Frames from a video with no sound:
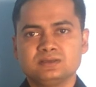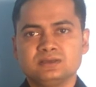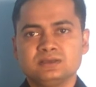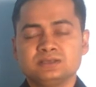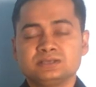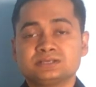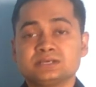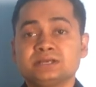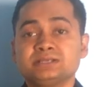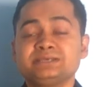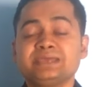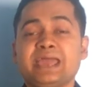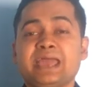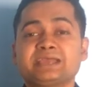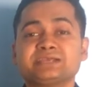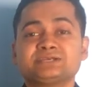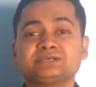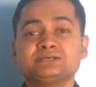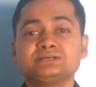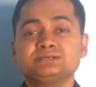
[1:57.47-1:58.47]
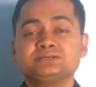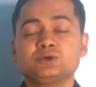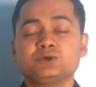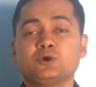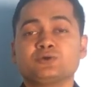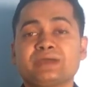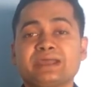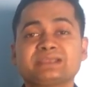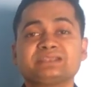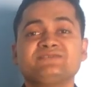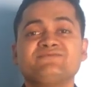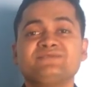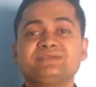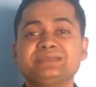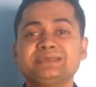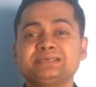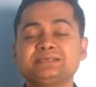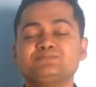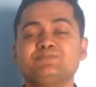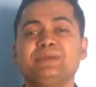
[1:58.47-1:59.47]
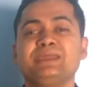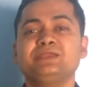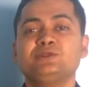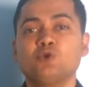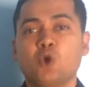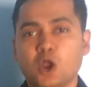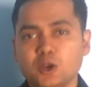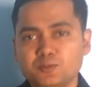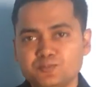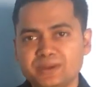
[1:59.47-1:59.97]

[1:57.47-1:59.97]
Such actions or activities may not